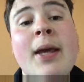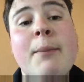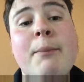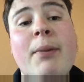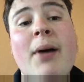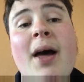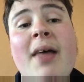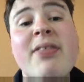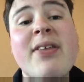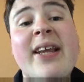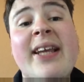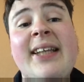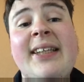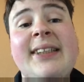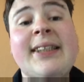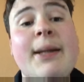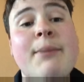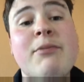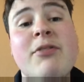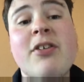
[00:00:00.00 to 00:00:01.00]
But I think in
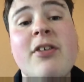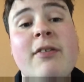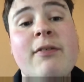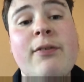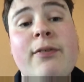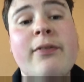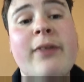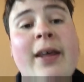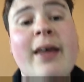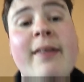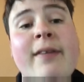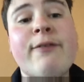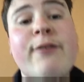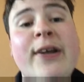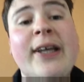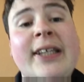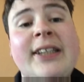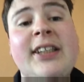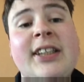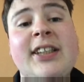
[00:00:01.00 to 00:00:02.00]
terms of the other
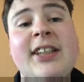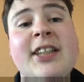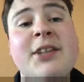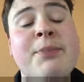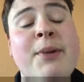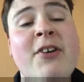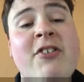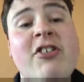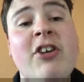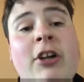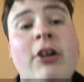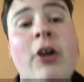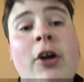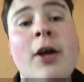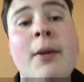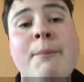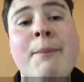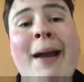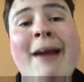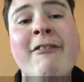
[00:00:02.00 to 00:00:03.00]
fixtures, I suppose you'd
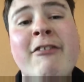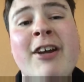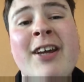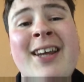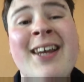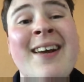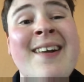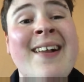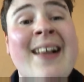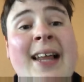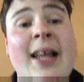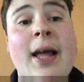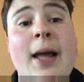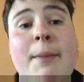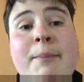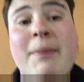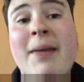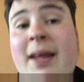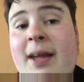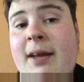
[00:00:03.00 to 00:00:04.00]
look at Bury,
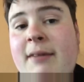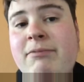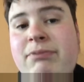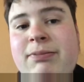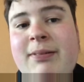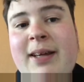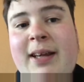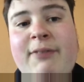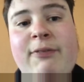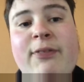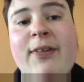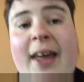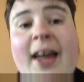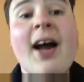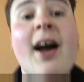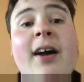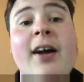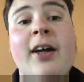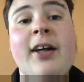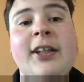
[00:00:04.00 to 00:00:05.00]
if they
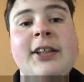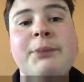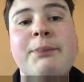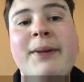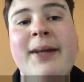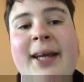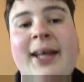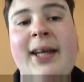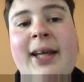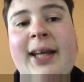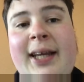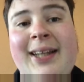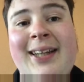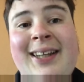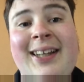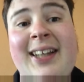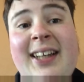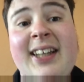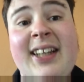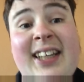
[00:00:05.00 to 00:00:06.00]
are going to be
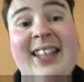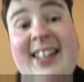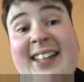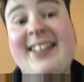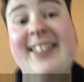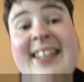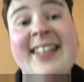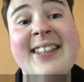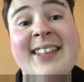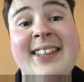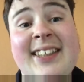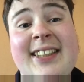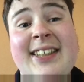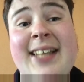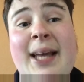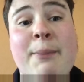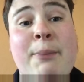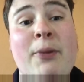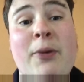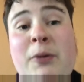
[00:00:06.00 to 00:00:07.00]
in existence at
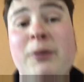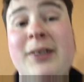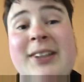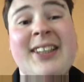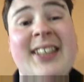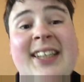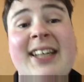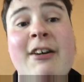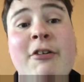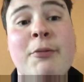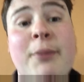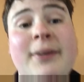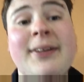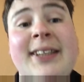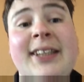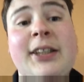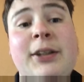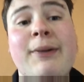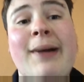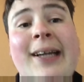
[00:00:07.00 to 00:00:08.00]
that point, which is a terrible
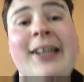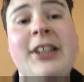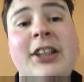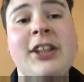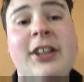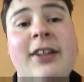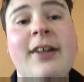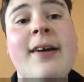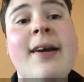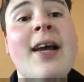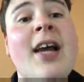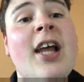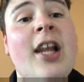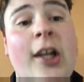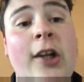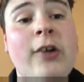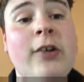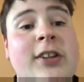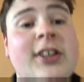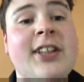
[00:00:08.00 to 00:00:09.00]
situation.
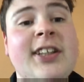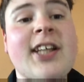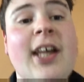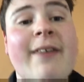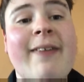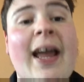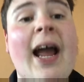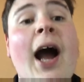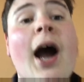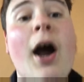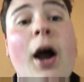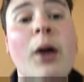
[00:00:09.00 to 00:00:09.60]
Looks as though they are.